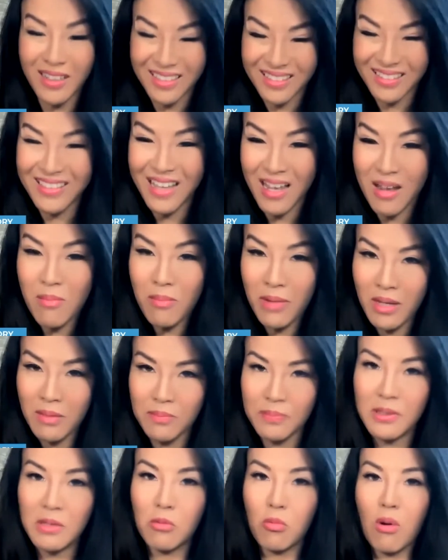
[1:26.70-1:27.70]
that might
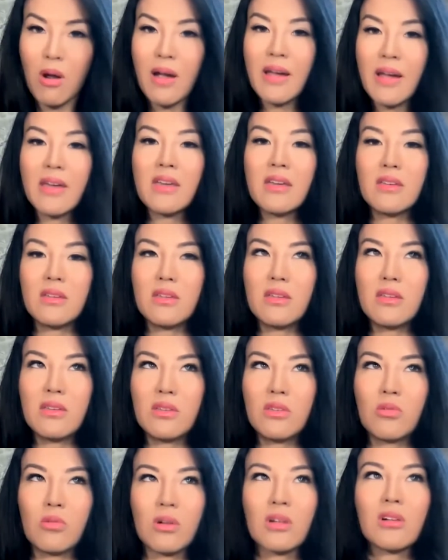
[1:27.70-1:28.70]
be why
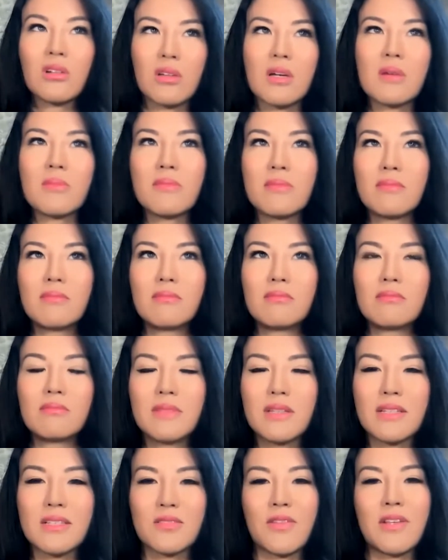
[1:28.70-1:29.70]
your club
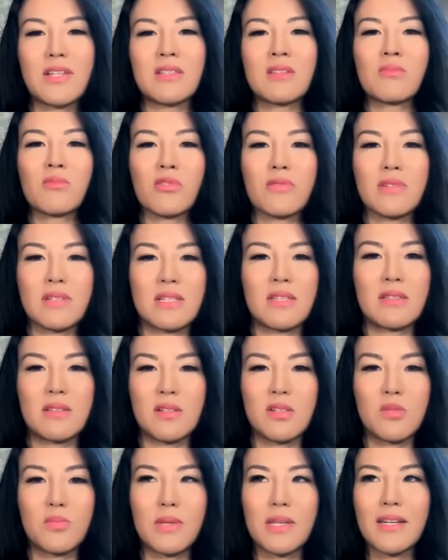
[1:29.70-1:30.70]
is facing more
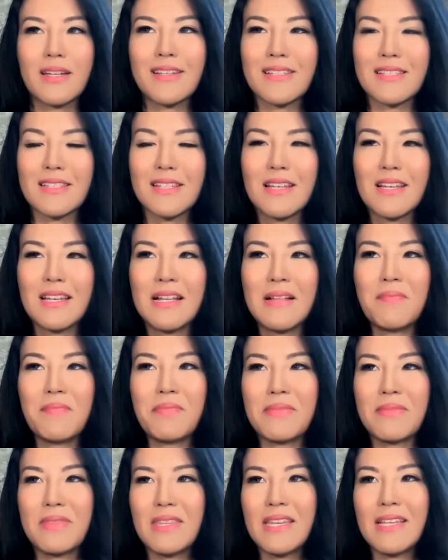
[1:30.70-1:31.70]
resistance, because
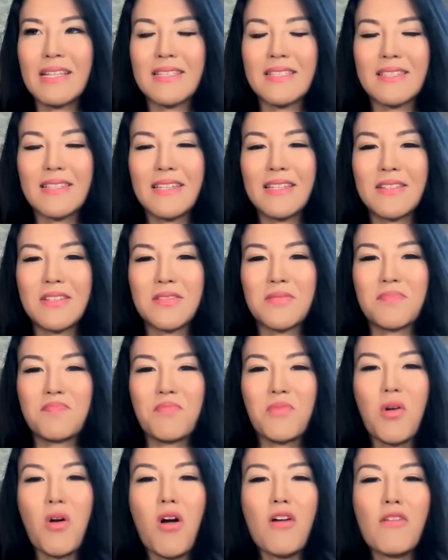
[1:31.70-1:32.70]
it's
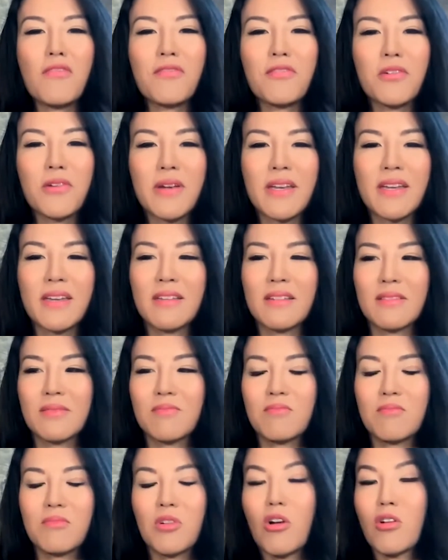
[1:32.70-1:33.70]
offering
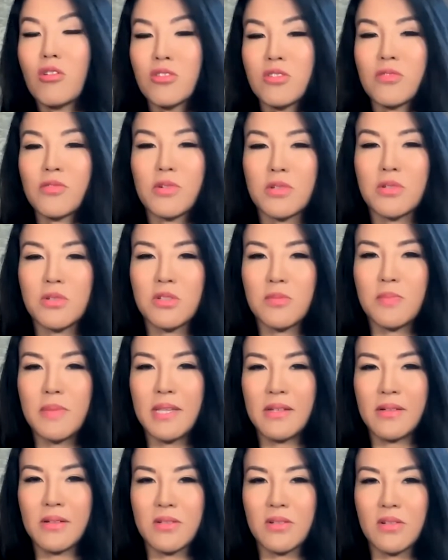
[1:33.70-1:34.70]
controversial
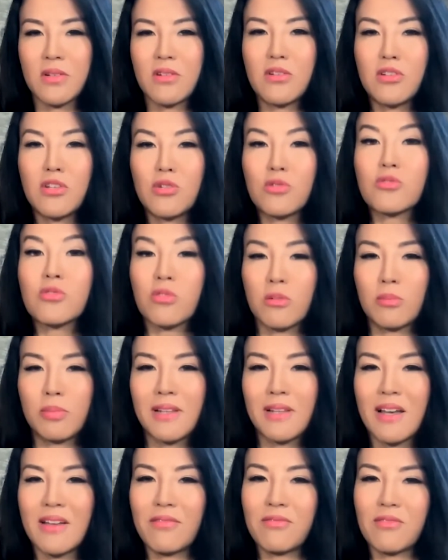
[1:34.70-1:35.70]
speakers on a neutral
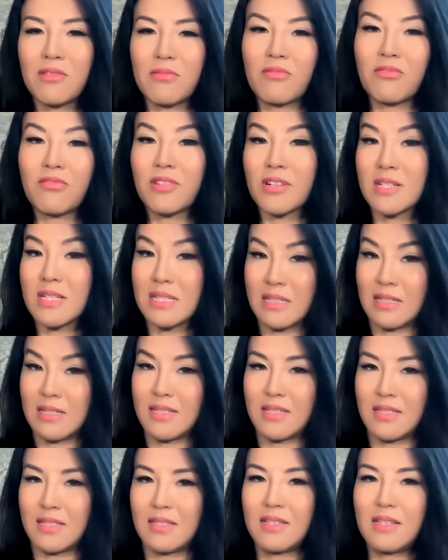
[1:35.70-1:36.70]
platform
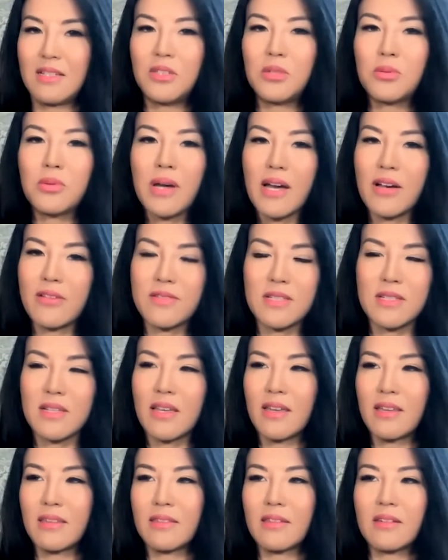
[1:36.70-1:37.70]
versus you have,
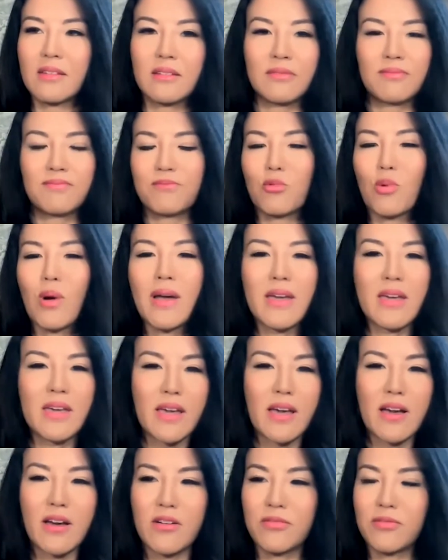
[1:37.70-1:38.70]
say, the
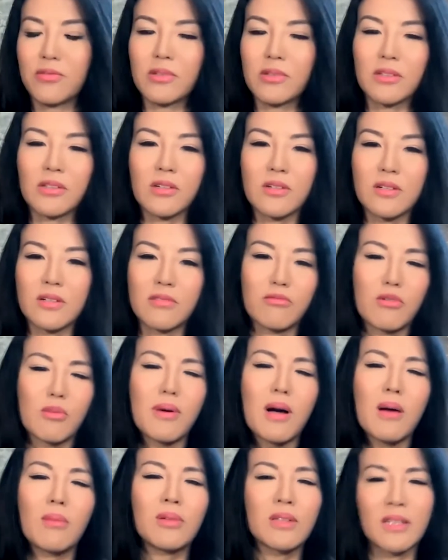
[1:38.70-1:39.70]
YAF or a
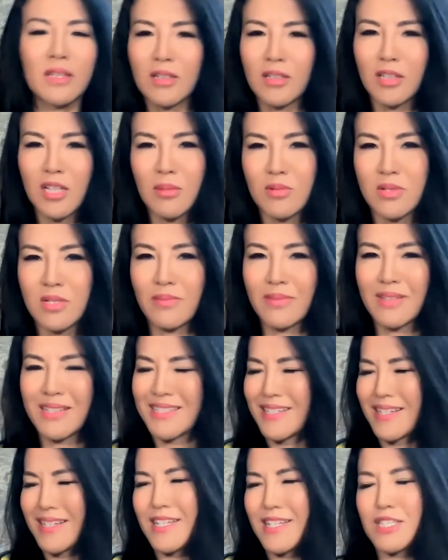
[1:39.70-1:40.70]
Republican club or something. It's
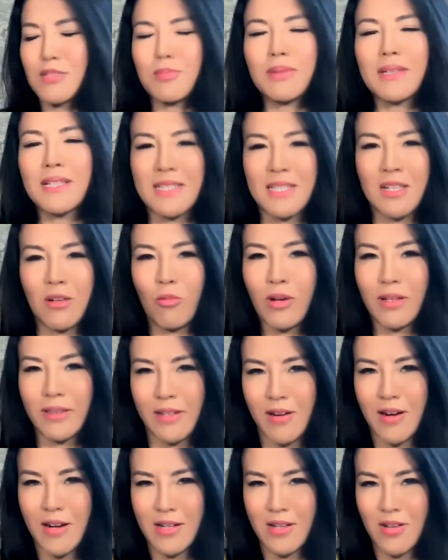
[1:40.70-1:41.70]
like explicit what
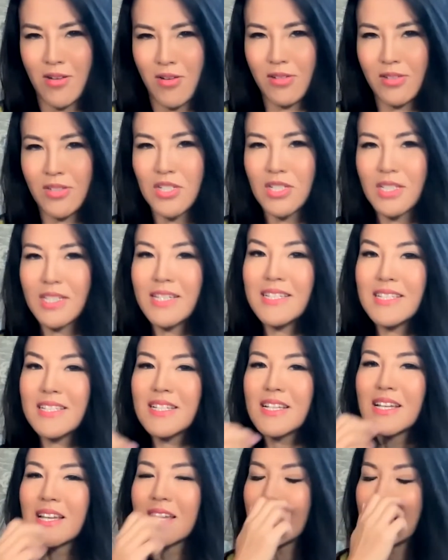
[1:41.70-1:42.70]
their ideology is.
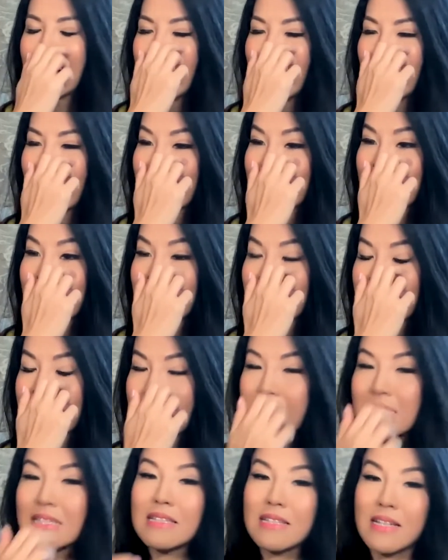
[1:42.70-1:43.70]
And I think there's
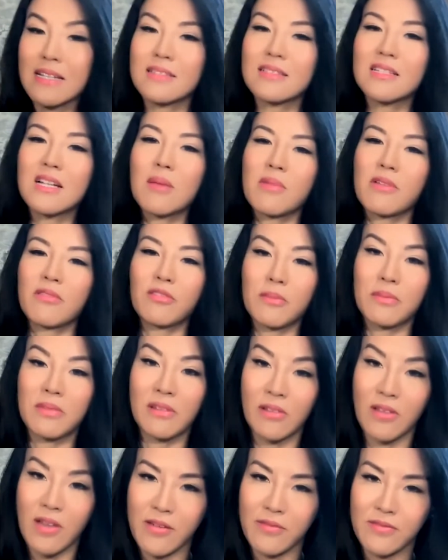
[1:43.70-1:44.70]
this sense coming from the
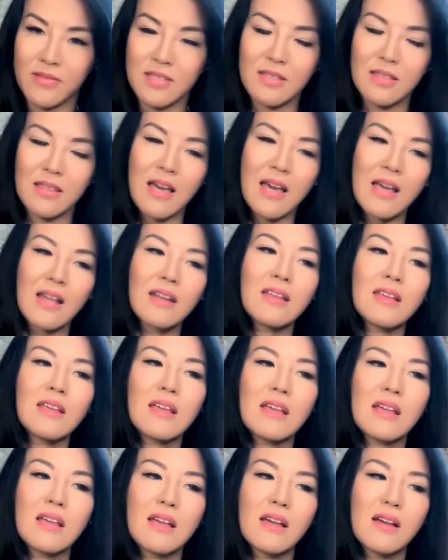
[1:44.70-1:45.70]
left that
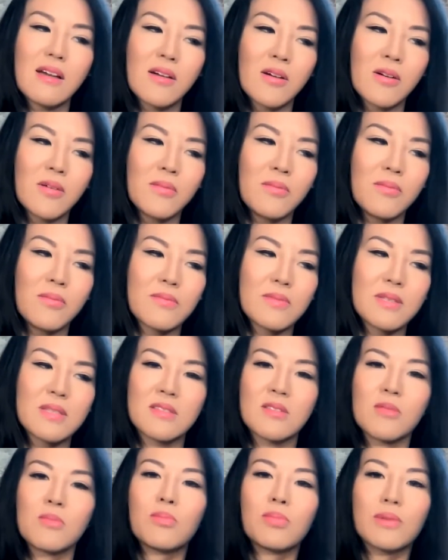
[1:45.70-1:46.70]

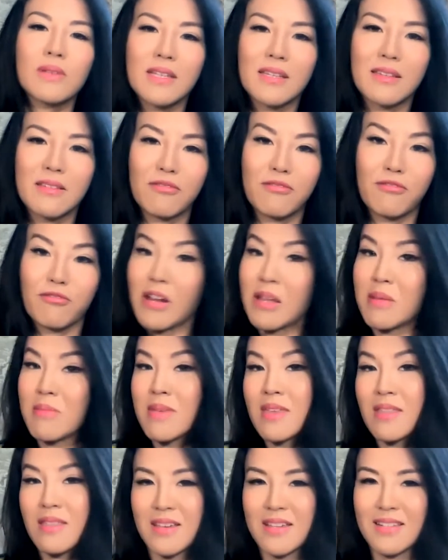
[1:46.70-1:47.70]
simply
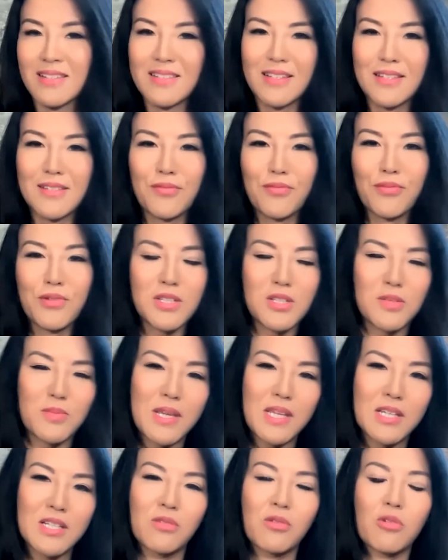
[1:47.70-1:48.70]
framing this as free
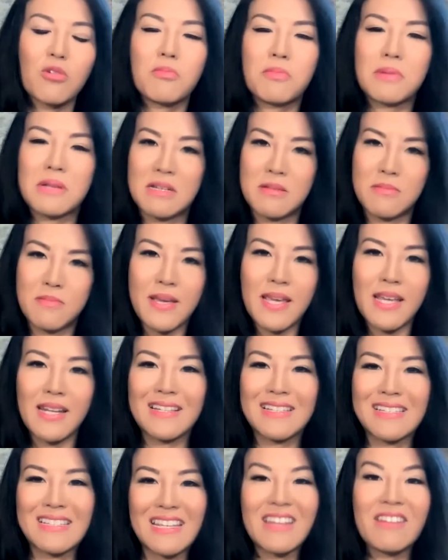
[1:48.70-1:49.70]
speech and open debate
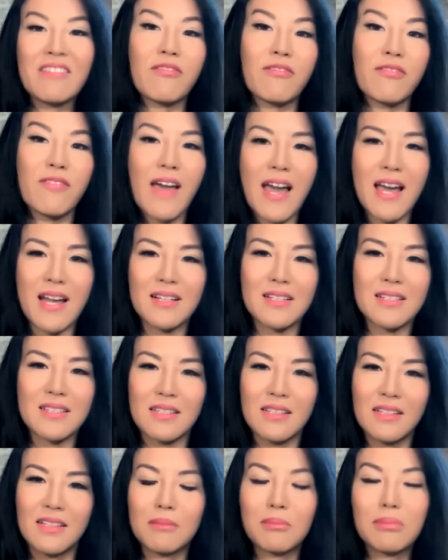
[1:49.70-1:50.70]
is in fact
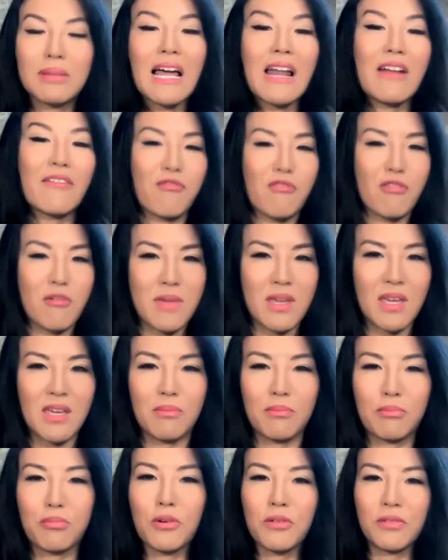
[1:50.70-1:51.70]
platforming
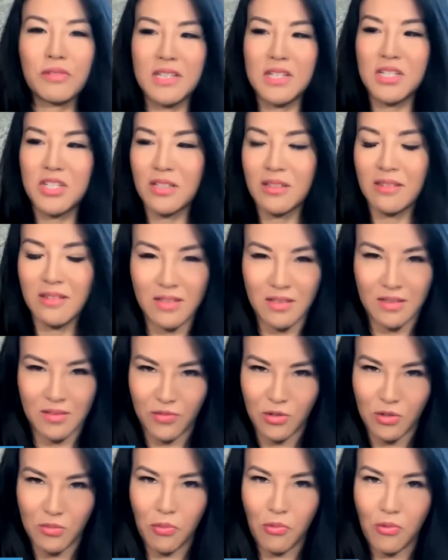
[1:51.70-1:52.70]
and privileging these
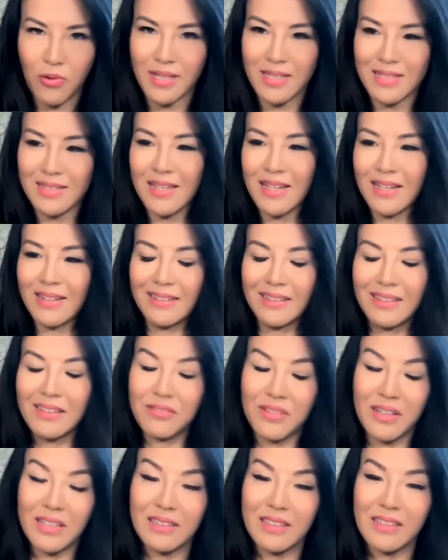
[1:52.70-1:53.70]
viewpoints that,
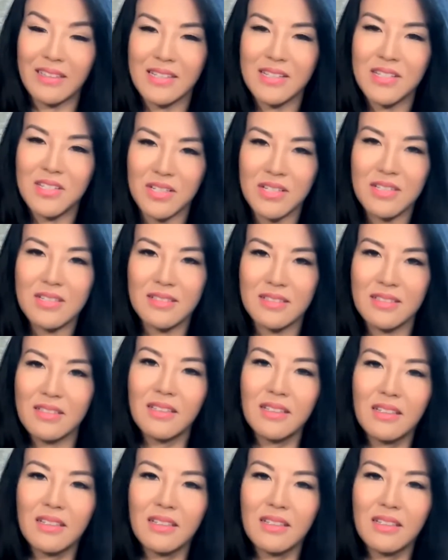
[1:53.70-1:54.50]
frankly, they just,